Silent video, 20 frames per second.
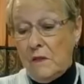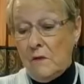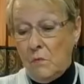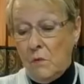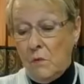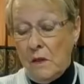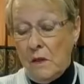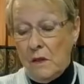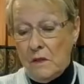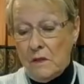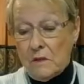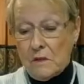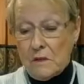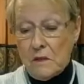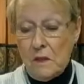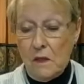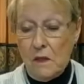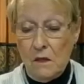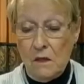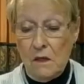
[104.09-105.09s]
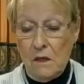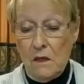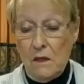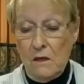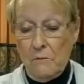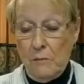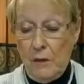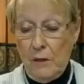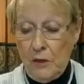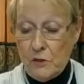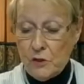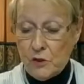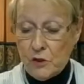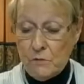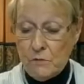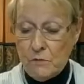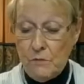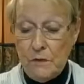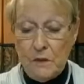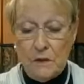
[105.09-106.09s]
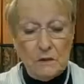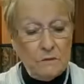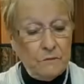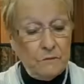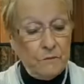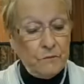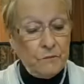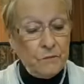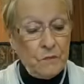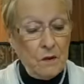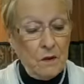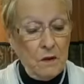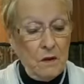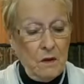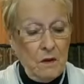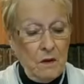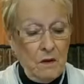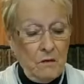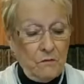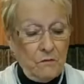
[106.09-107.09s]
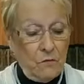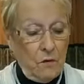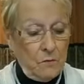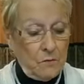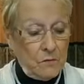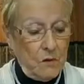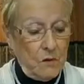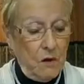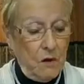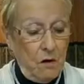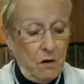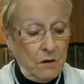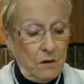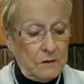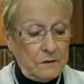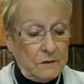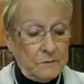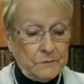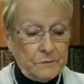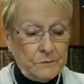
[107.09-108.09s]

It was a punishment from God